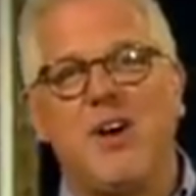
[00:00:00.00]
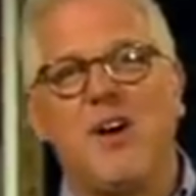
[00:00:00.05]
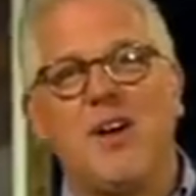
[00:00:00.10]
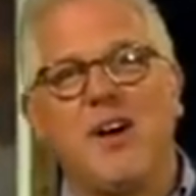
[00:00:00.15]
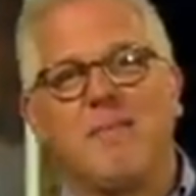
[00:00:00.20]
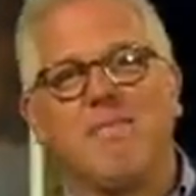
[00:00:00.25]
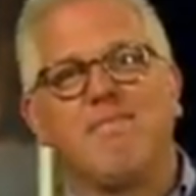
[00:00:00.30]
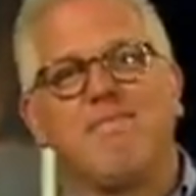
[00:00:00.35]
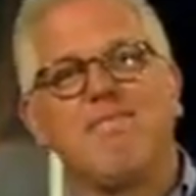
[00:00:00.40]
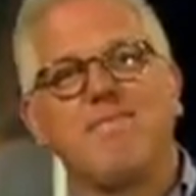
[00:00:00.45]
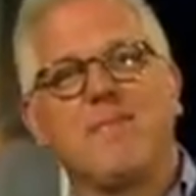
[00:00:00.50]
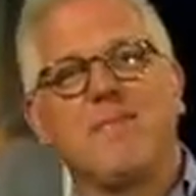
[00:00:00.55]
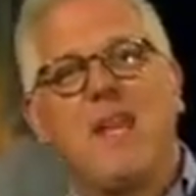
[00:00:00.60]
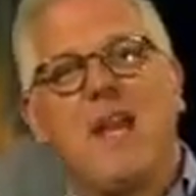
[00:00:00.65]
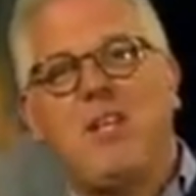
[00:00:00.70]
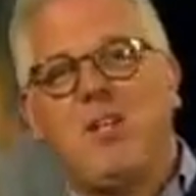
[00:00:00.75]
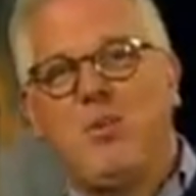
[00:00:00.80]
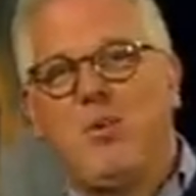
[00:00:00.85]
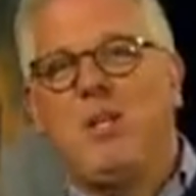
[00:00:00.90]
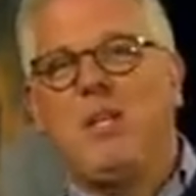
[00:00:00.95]
on.
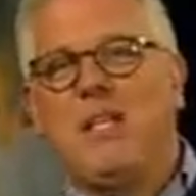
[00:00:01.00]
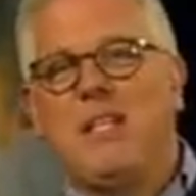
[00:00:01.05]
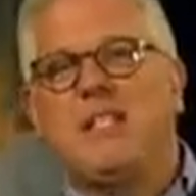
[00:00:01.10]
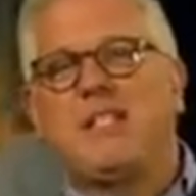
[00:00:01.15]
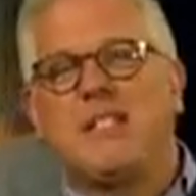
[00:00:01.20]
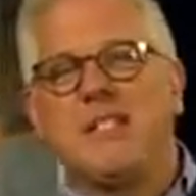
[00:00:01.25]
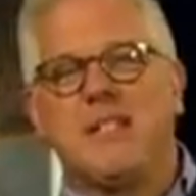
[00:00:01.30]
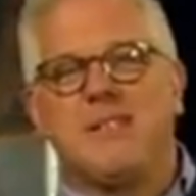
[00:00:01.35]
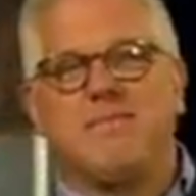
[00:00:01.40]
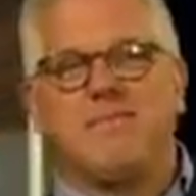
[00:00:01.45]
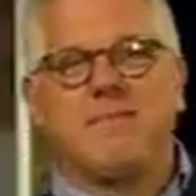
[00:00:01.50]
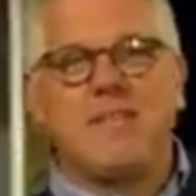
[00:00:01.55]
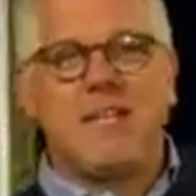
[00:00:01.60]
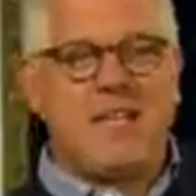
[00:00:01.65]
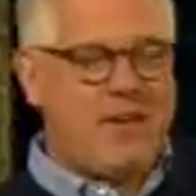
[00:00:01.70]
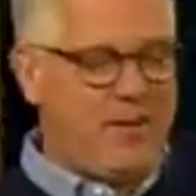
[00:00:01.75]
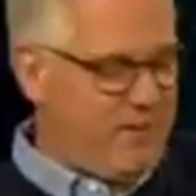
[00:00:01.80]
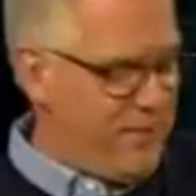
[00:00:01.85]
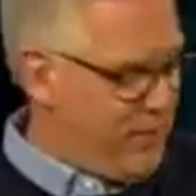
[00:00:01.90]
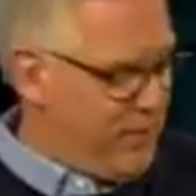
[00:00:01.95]
And you would listen to
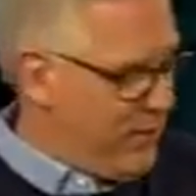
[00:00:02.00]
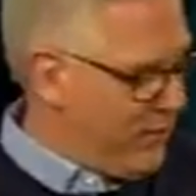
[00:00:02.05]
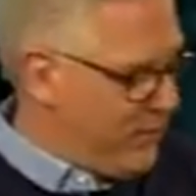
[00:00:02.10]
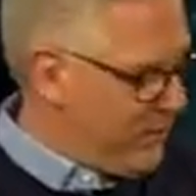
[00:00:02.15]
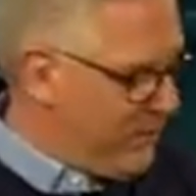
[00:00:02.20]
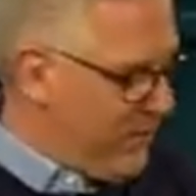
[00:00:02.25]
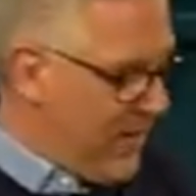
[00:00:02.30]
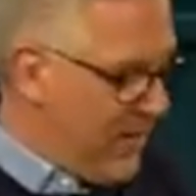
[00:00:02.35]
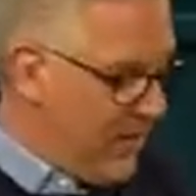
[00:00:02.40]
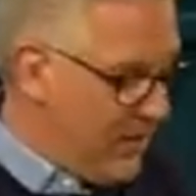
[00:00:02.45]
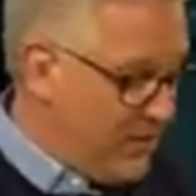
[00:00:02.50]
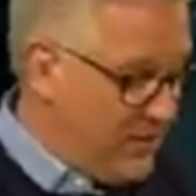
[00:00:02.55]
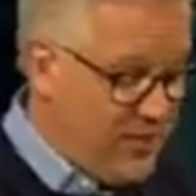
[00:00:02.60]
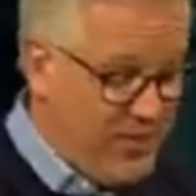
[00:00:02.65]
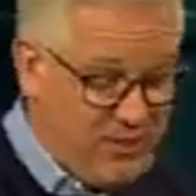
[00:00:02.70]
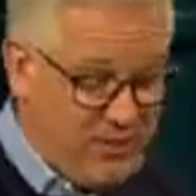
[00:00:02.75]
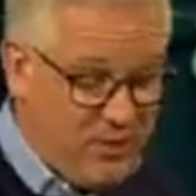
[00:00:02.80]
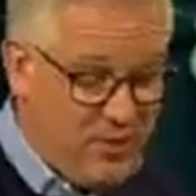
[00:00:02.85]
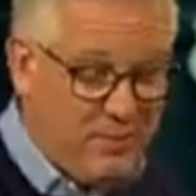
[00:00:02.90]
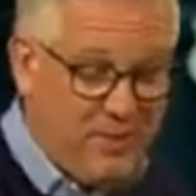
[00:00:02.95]
hear for those bells.
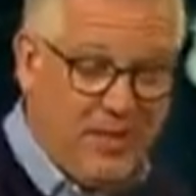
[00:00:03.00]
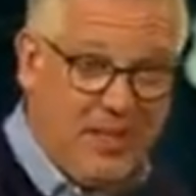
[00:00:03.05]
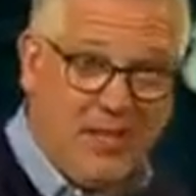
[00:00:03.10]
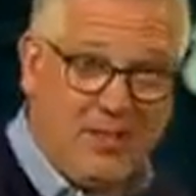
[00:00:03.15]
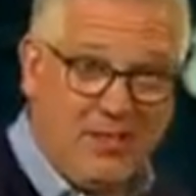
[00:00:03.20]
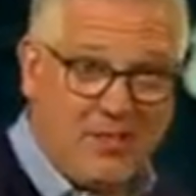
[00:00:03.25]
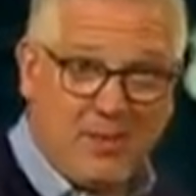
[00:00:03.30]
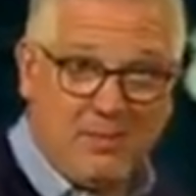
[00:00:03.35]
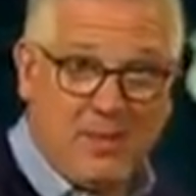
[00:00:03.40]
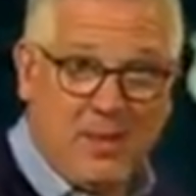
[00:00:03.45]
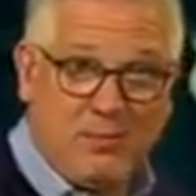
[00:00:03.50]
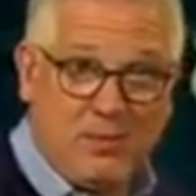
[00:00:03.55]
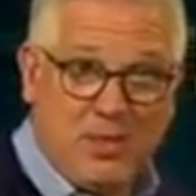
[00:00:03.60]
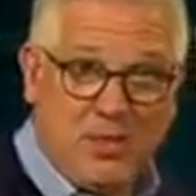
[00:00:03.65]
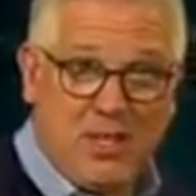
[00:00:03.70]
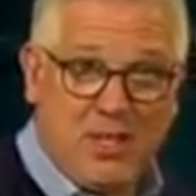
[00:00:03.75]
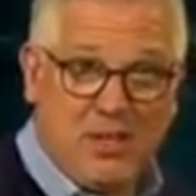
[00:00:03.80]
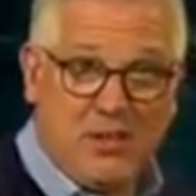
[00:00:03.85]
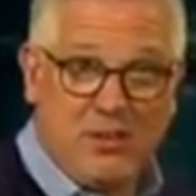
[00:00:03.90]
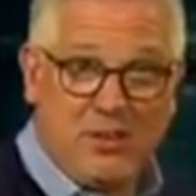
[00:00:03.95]
He told me that sometimes you
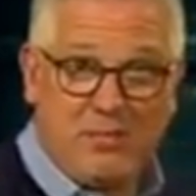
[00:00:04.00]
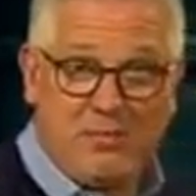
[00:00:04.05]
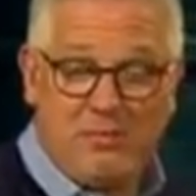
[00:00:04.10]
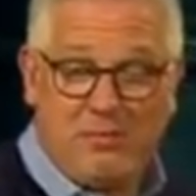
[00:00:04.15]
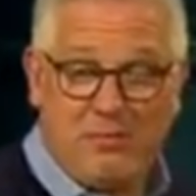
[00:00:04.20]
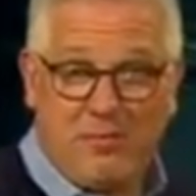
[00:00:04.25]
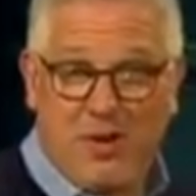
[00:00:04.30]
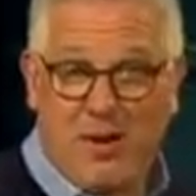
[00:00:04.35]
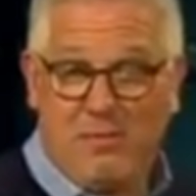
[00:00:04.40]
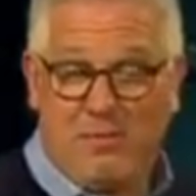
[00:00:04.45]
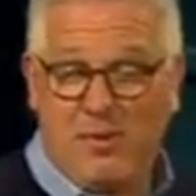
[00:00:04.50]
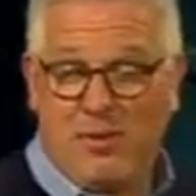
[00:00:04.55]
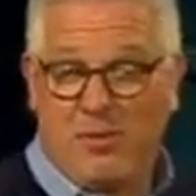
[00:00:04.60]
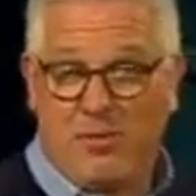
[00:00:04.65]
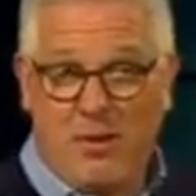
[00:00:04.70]
could hear them for up to